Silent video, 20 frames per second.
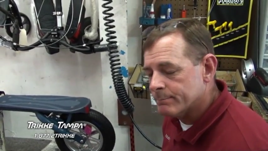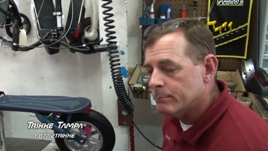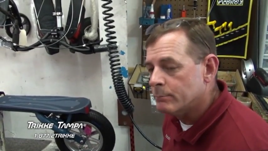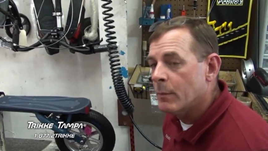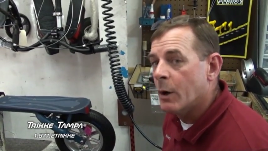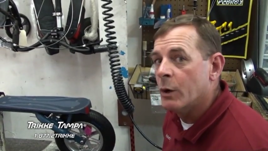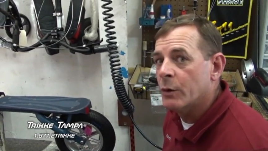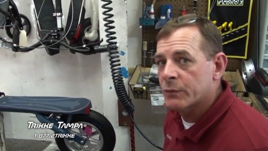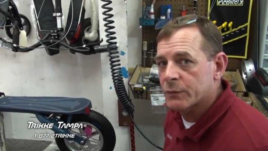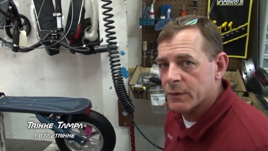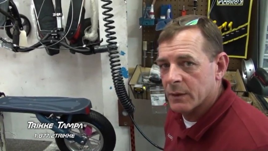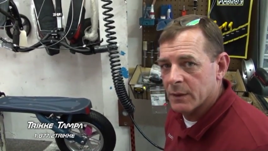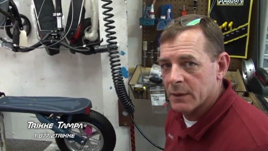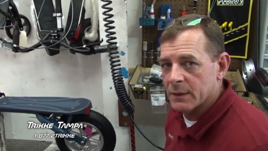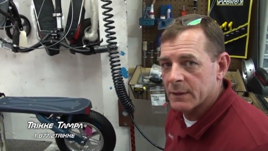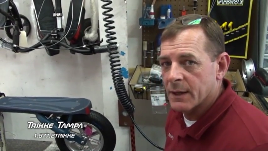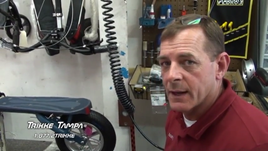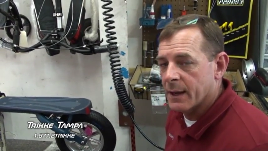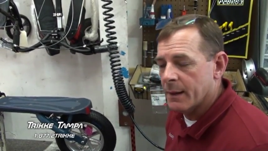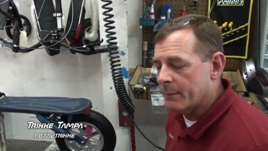Most of the
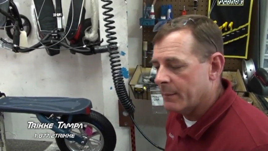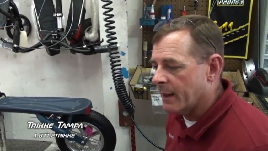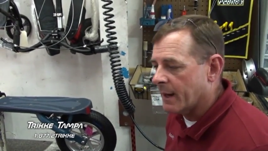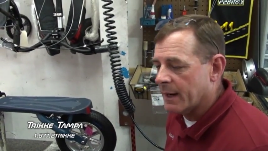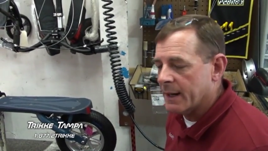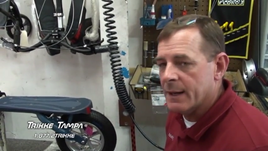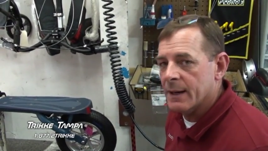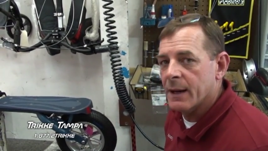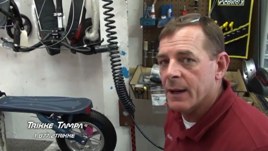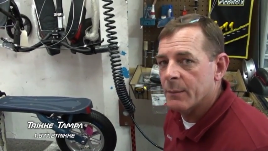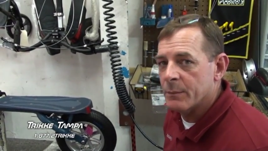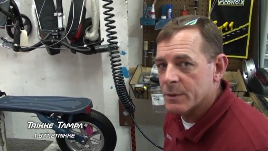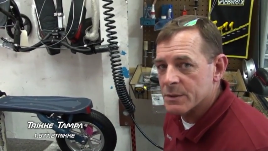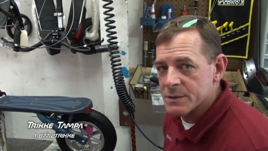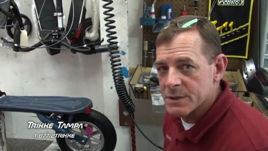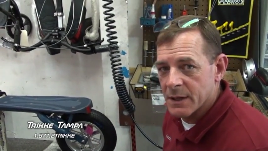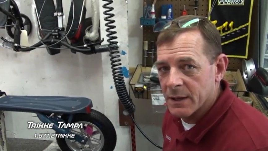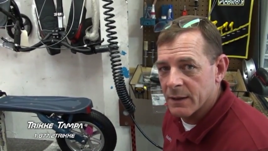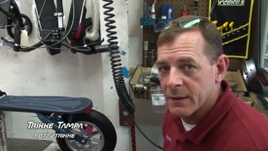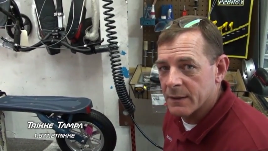time,
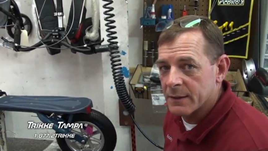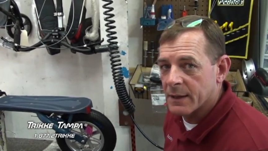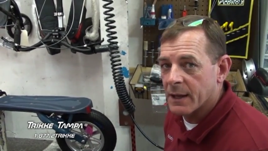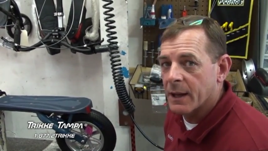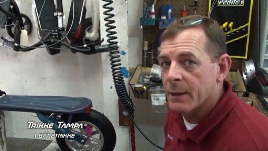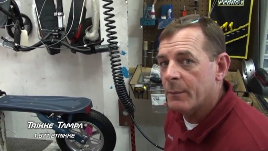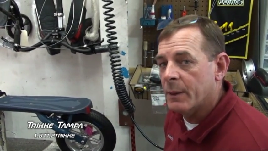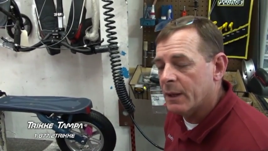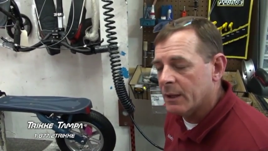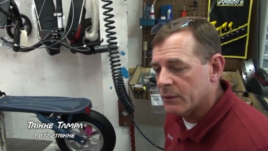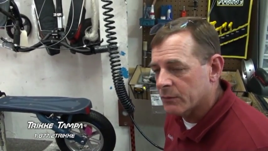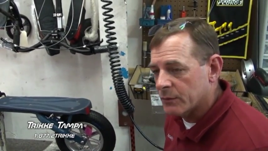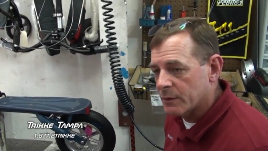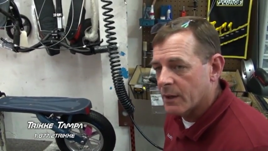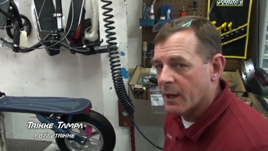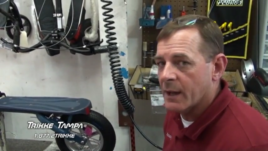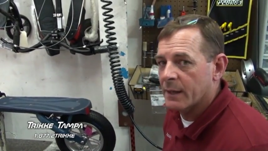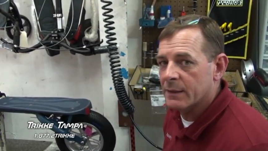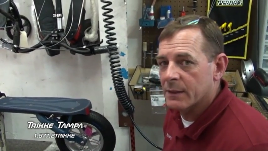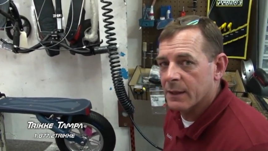99% of the time, it is
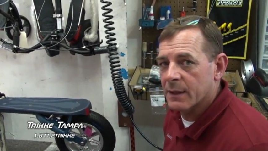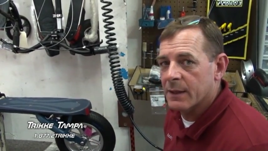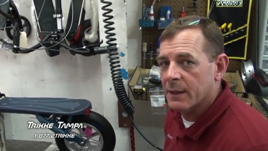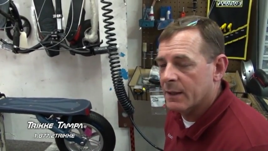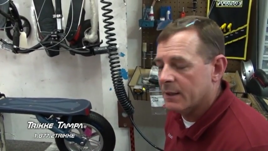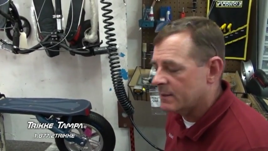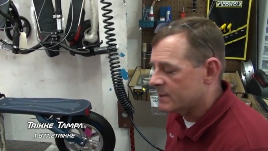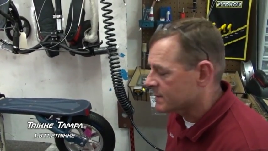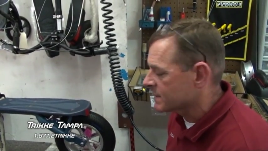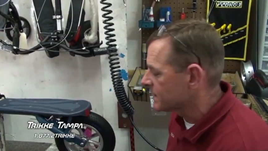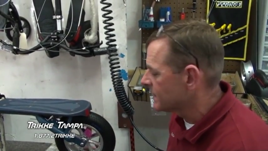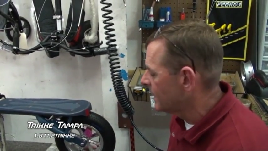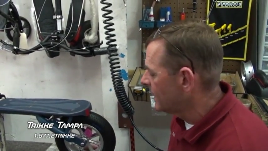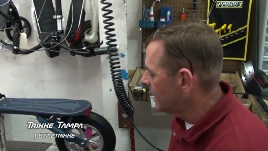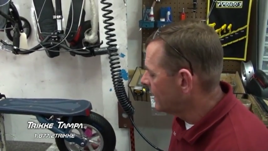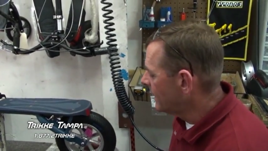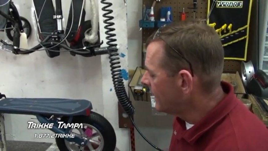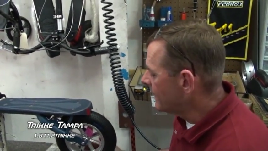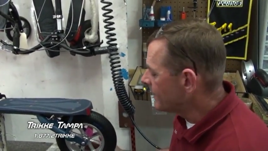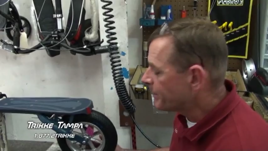not the case.
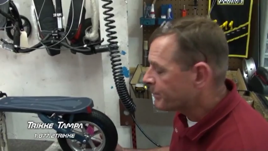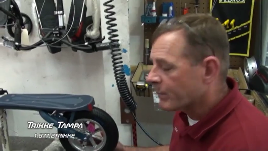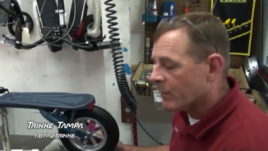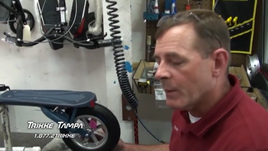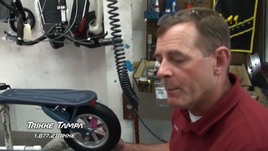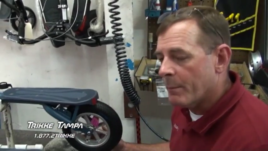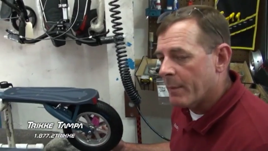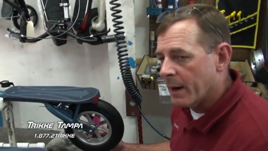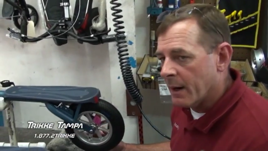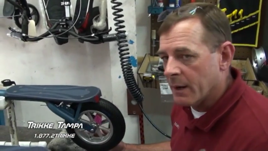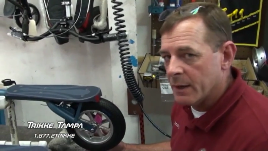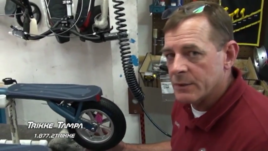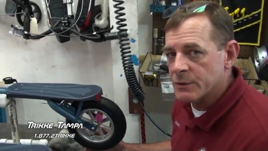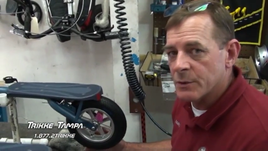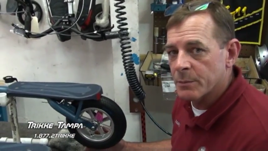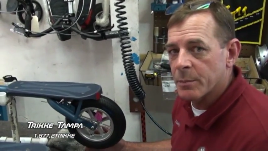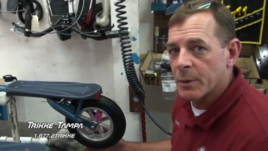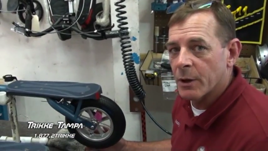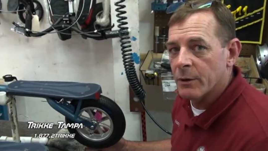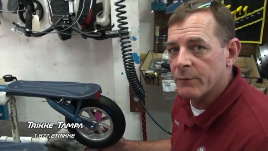The bearings
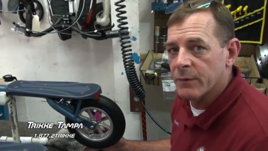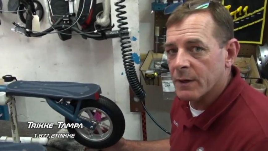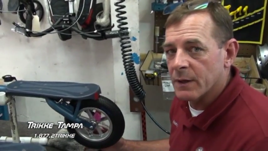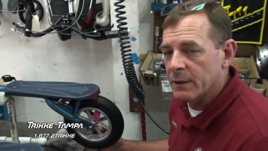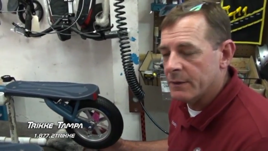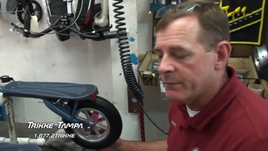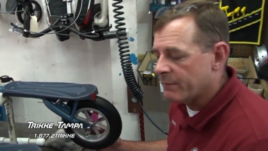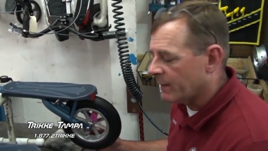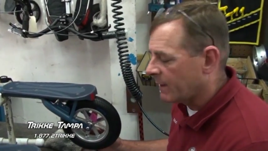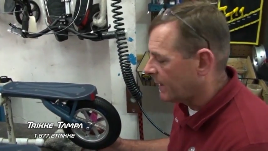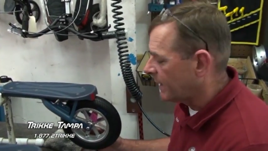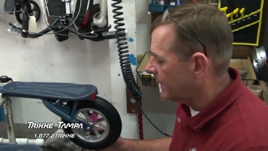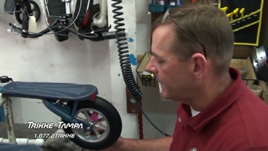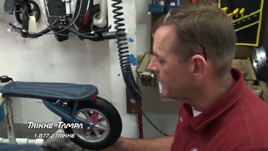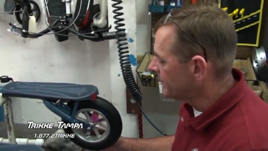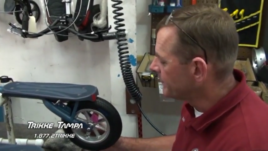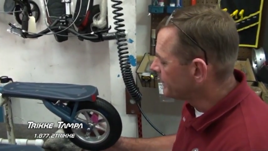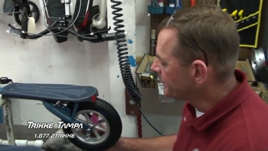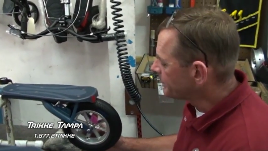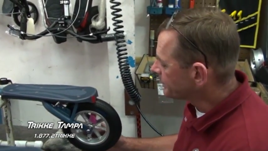are perfectly fine.
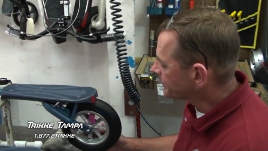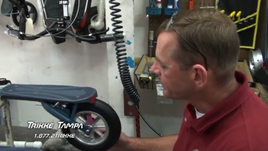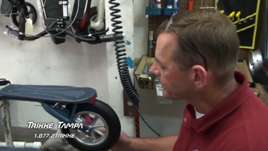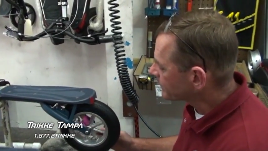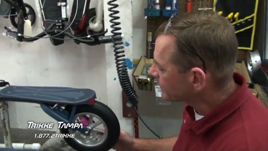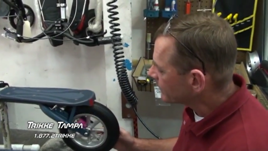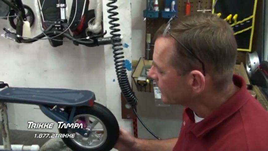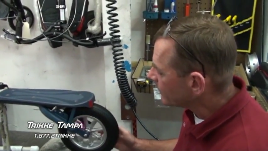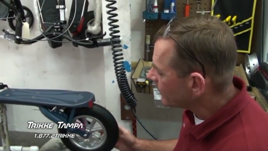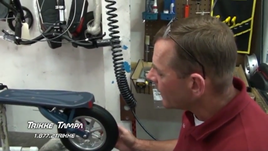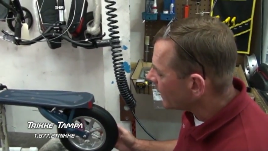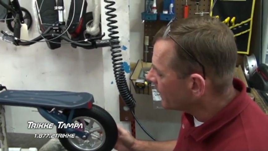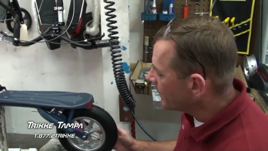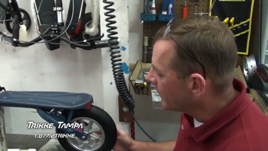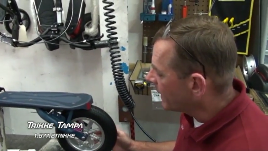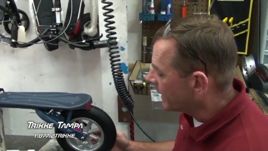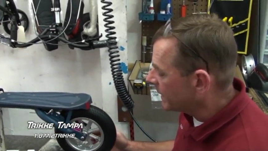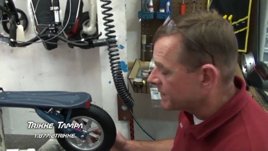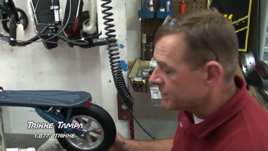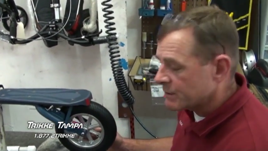
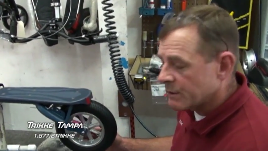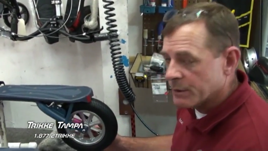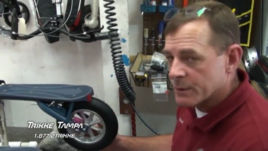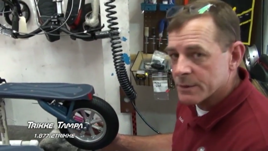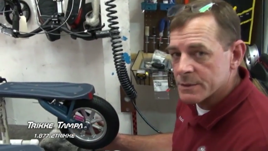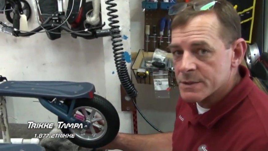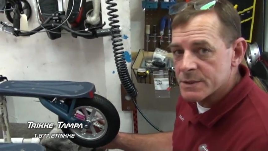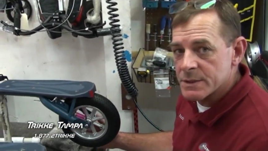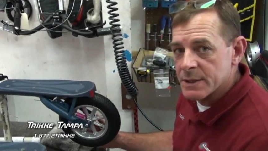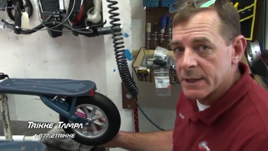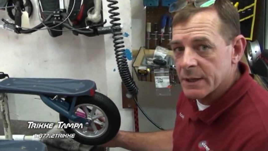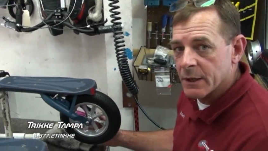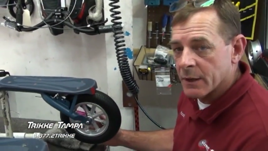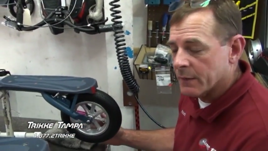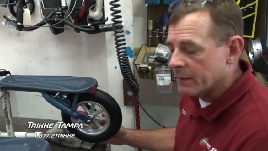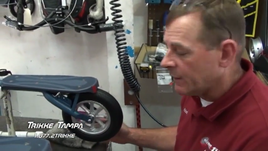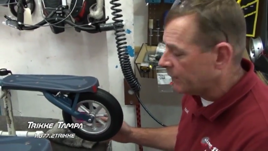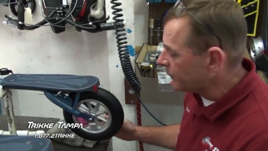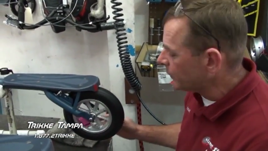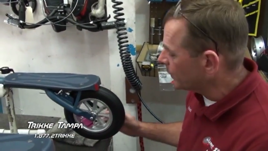But as you can see
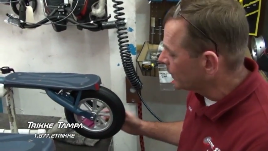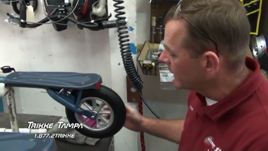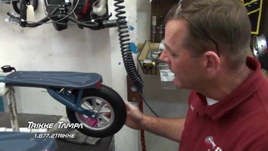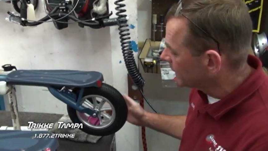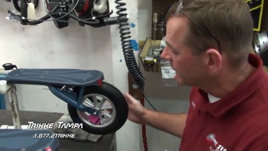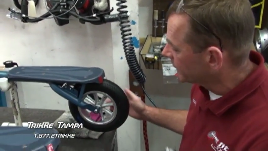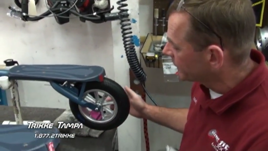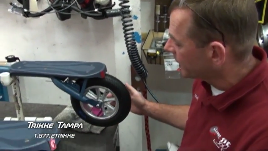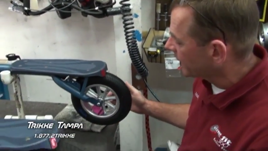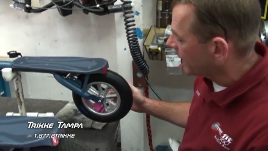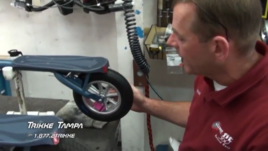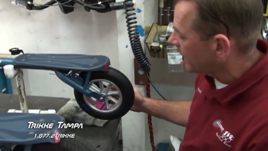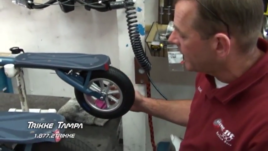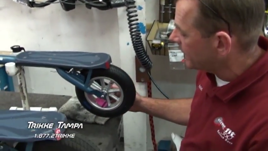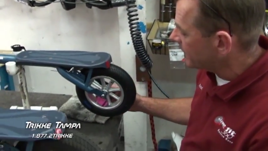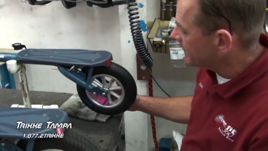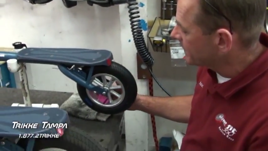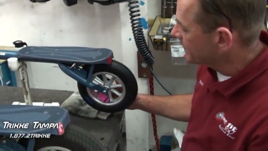on this wheel set,